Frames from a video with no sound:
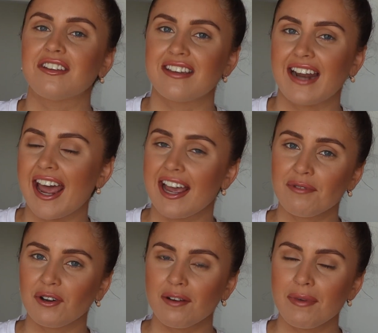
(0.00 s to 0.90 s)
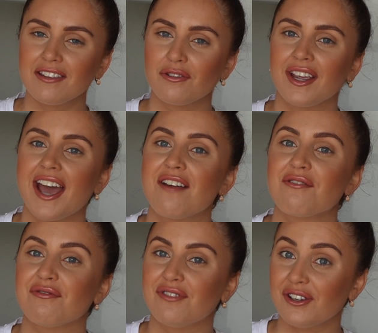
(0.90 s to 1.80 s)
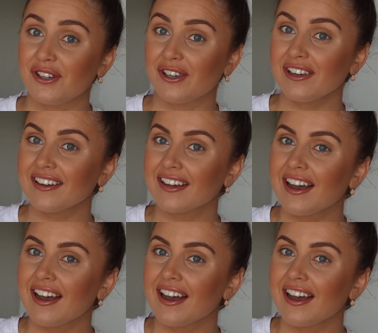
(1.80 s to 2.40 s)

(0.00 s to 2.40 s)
So today I'm going to be doing a review